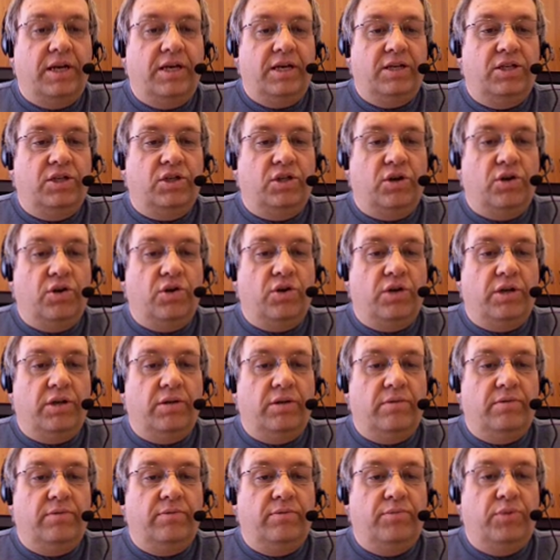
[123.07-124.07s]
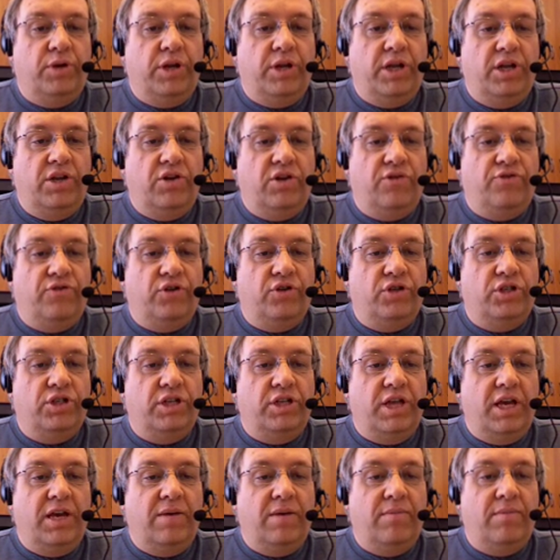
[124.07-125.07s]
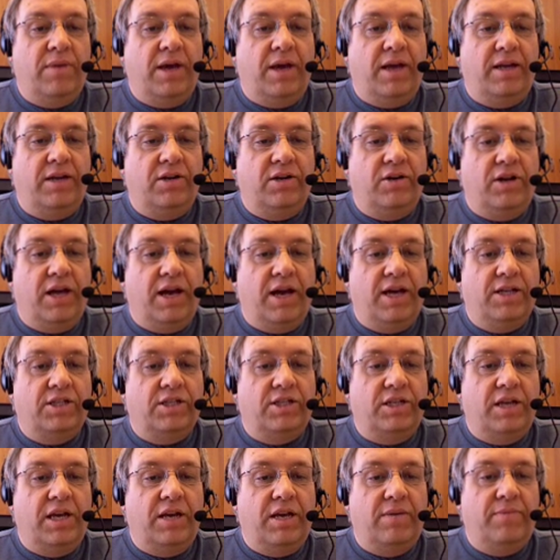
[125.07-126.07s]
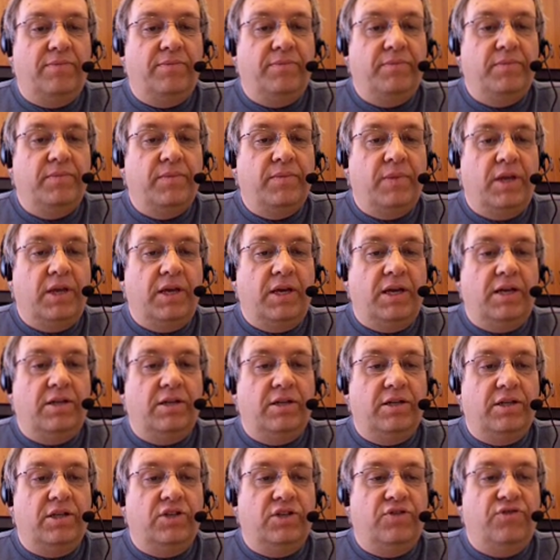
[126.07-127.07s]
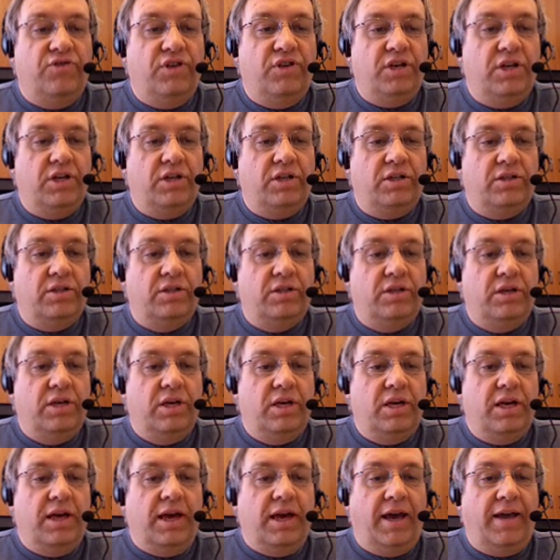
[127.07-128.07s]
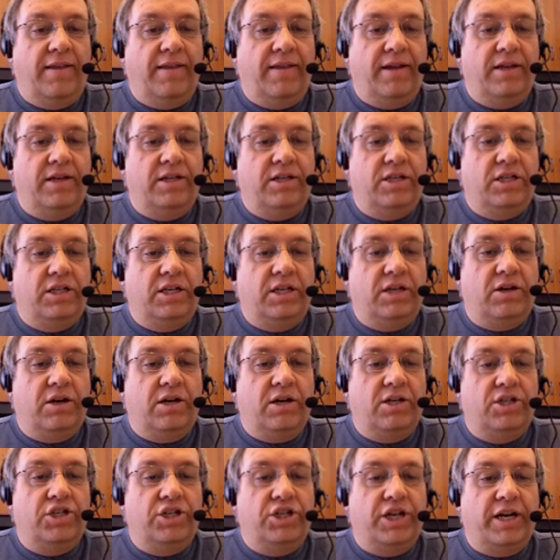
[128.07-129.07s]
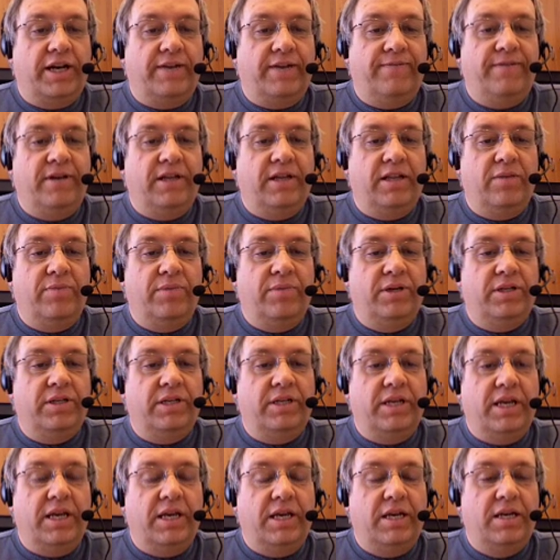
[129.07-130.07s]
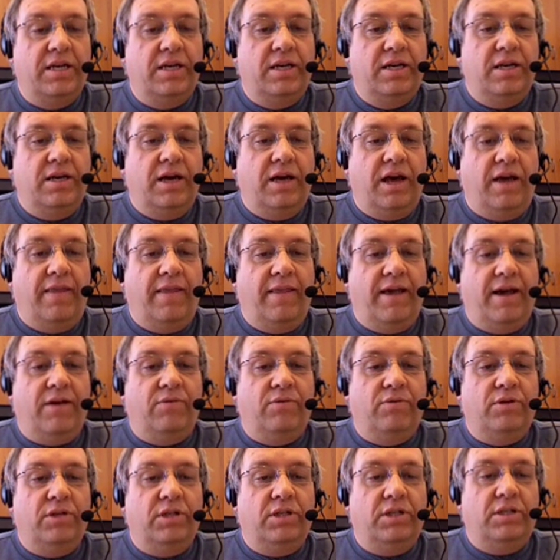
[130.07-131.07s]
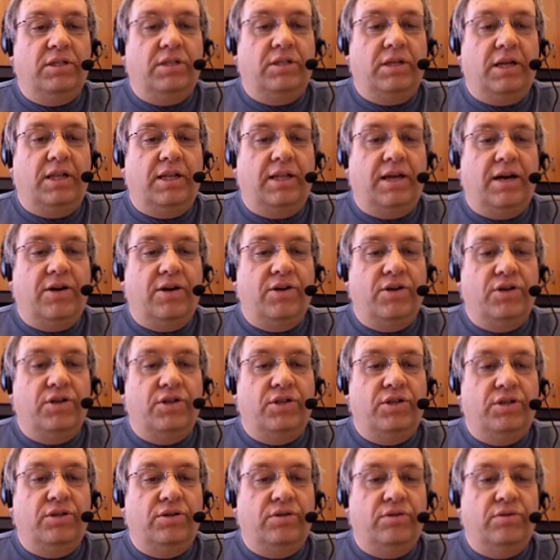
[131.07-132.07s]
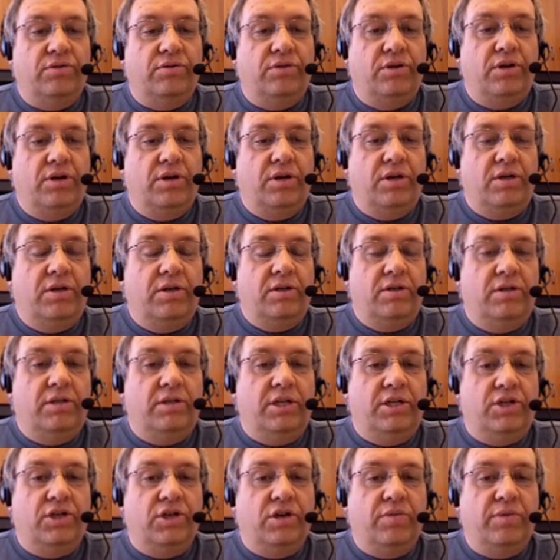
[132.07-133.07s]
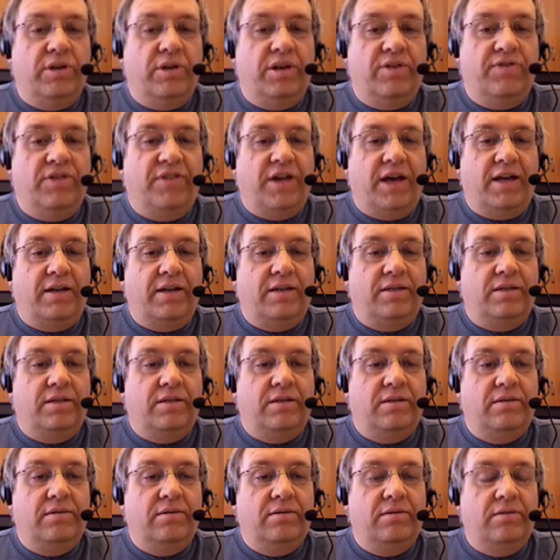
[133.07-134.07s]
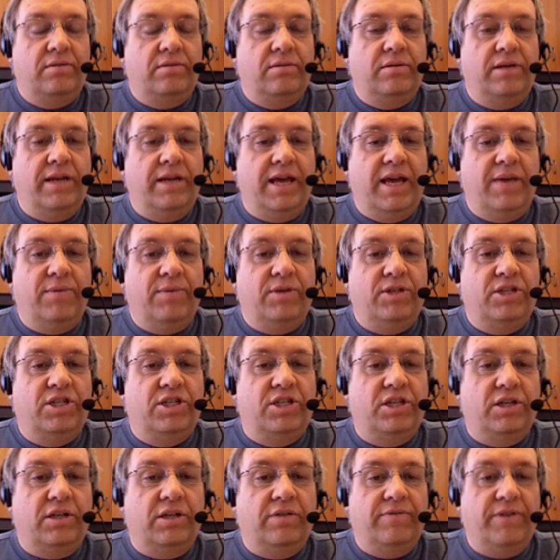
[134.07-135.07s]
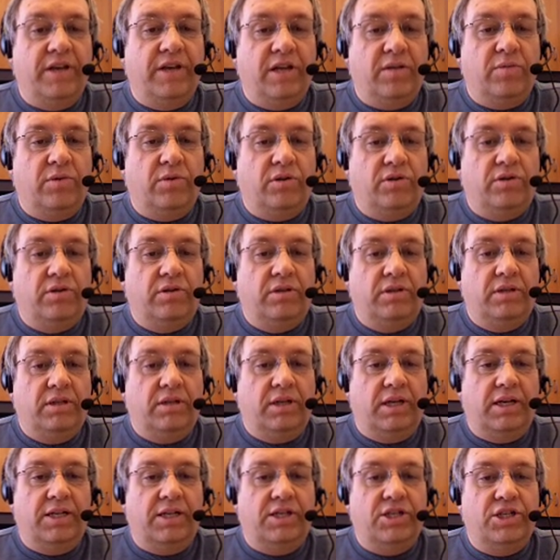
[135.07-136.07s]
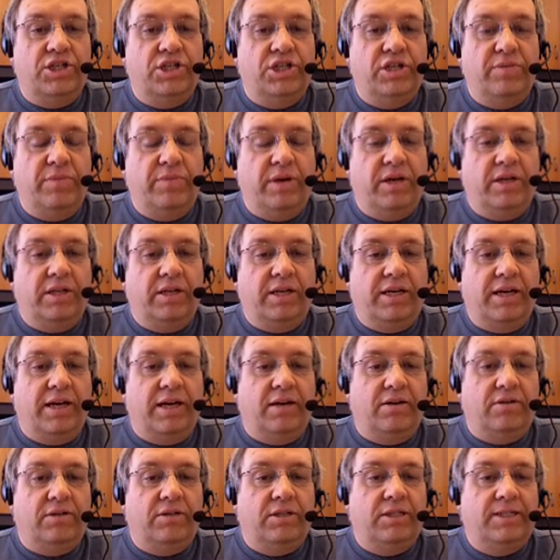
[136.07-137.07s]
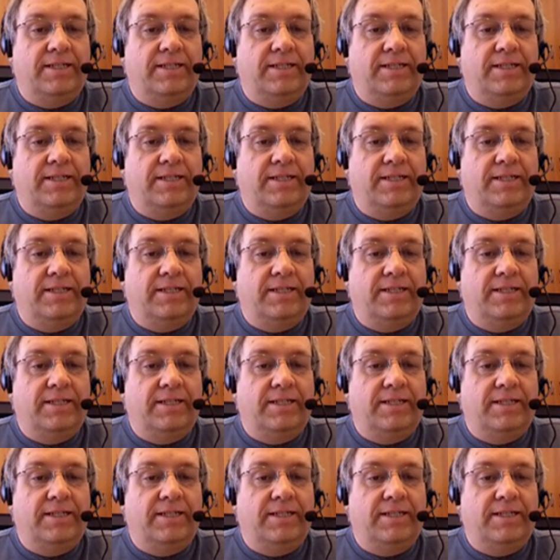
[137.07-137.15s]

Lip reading: So you can put in your first name and your last name into this field, and then click on check availability, and that will allow you to determine if that name is still available as a Gmail account.